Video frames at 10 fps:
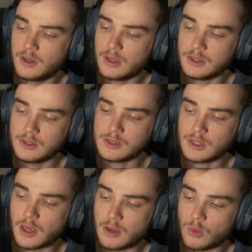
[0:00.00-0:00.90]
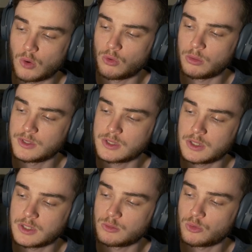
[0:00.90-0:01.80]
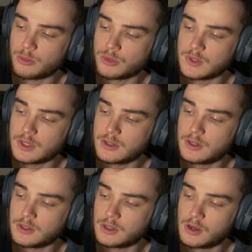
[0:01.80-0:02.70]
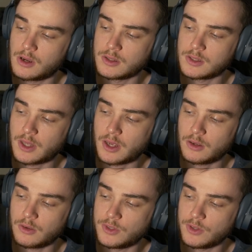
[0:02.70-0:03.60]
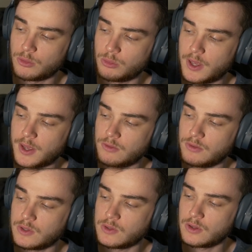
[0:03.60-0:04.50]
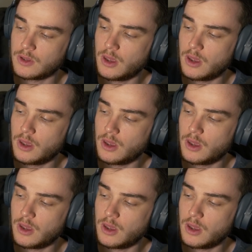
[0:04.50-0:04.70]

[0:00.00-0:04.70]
In this game, Robinson is represented as a card stack of different behaviours.